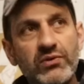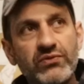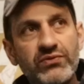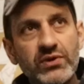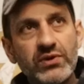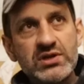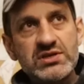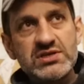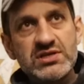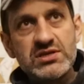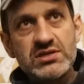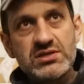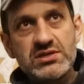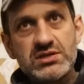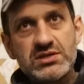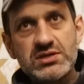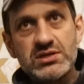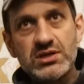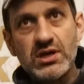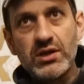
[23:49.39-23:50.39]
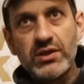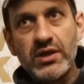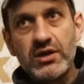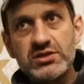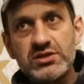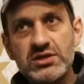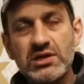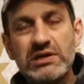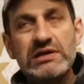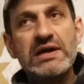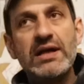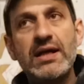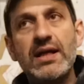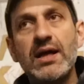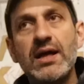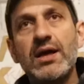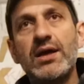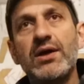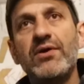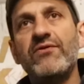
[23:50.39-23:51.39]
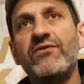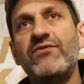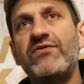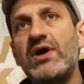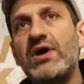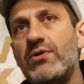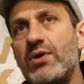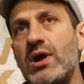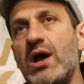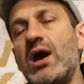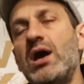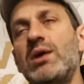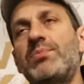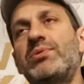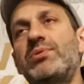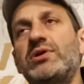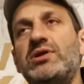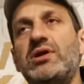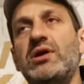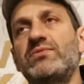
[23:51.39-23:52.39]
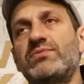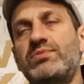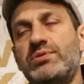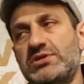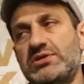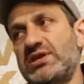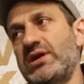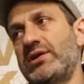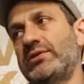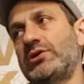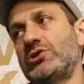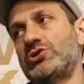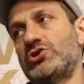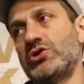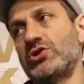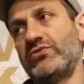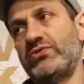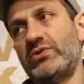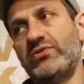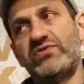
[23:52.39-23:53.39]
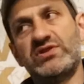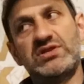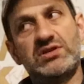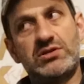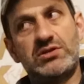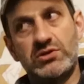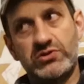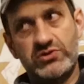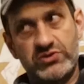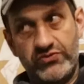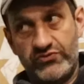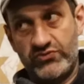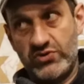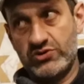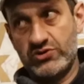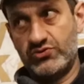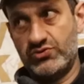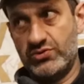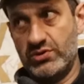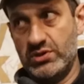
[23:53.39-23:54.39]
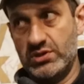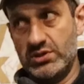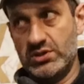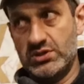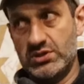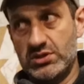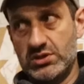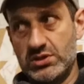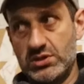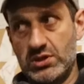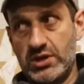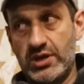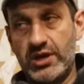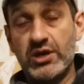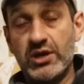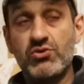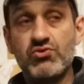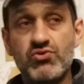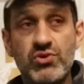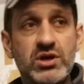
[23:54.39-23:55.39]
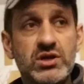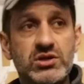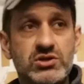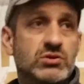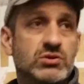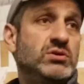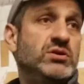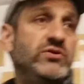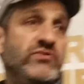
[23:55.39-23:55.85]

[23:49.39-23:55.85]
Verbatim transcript: for instance, there's a very high percentage of the visitors of restaurants mm-hmm. agree to